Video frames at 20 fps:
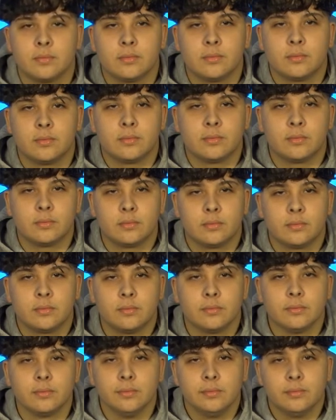
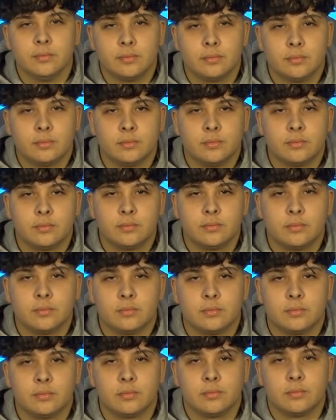
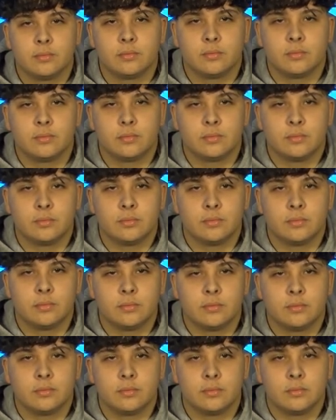
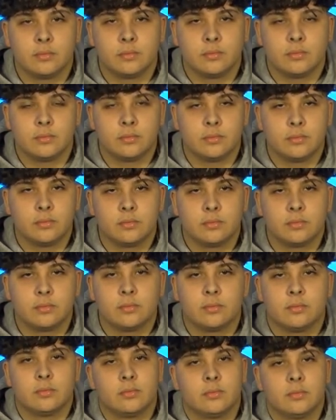
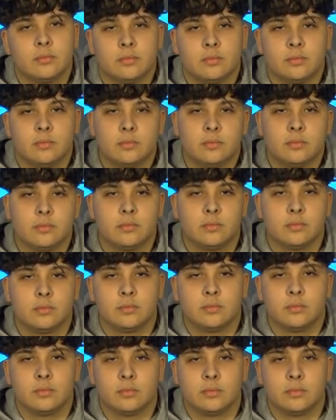The person shown says nothing.